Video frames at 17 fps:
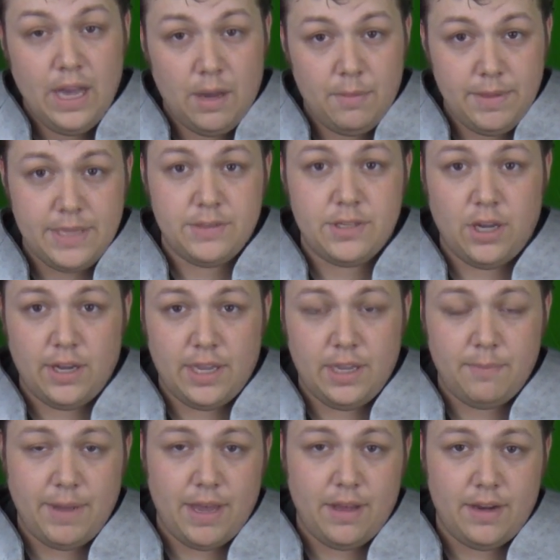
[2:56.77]
I'll be
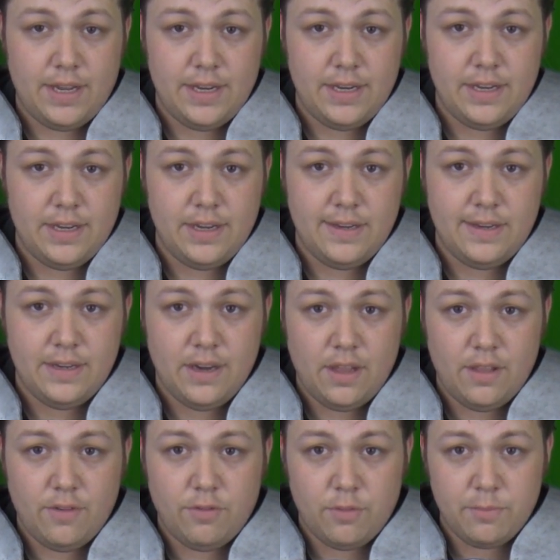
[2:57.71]
talking about it in
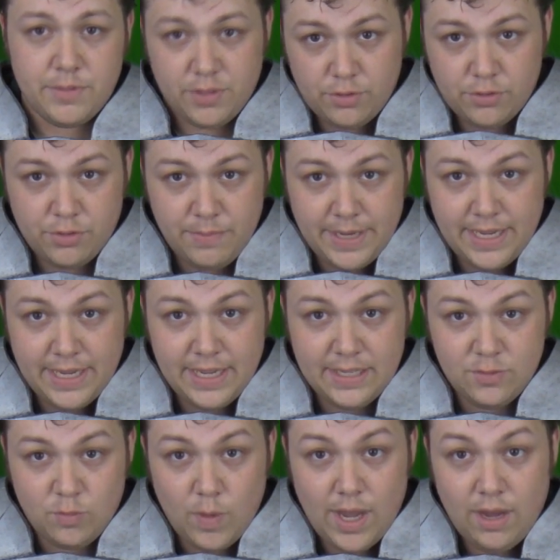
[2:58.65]
other forms of social media
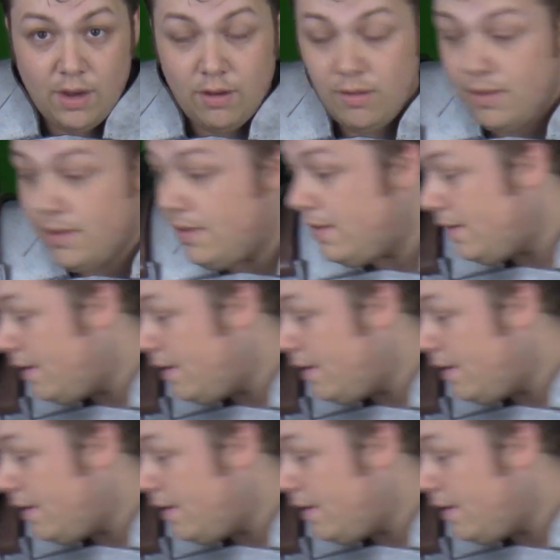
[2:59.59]
as well.